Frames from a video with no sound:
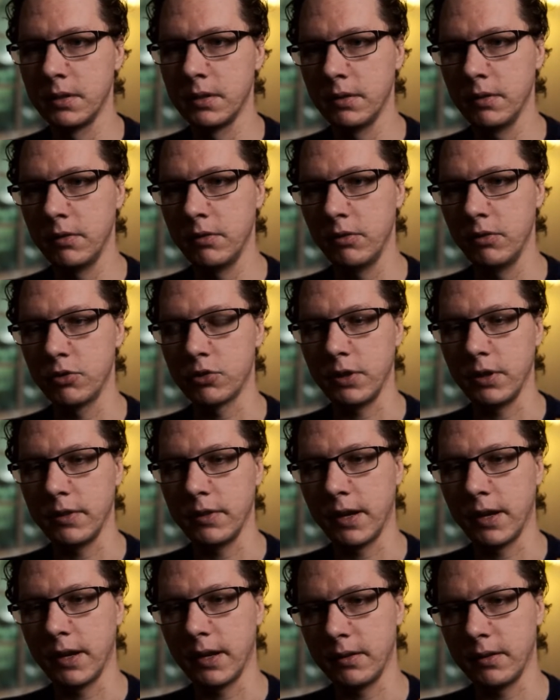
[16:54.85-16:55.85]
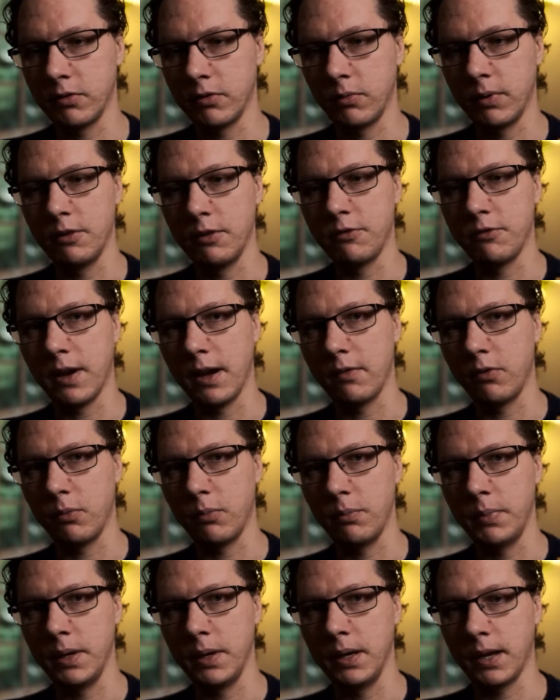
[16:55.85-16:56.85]
because usually that 25 will
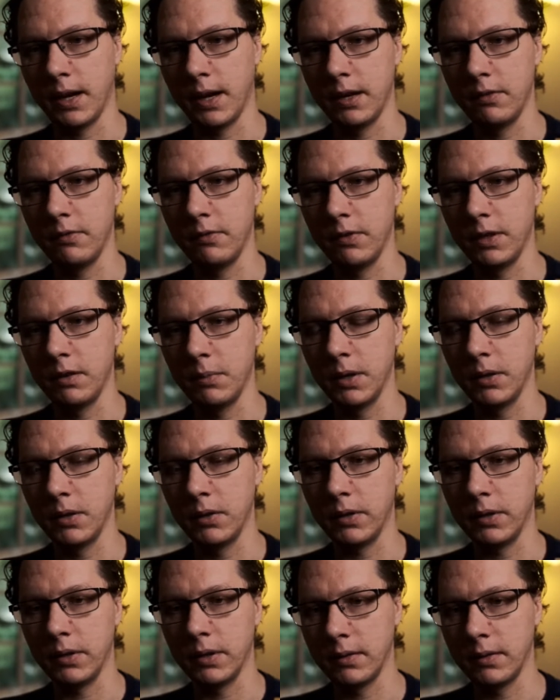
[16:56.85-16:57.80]
be kind of in the middle,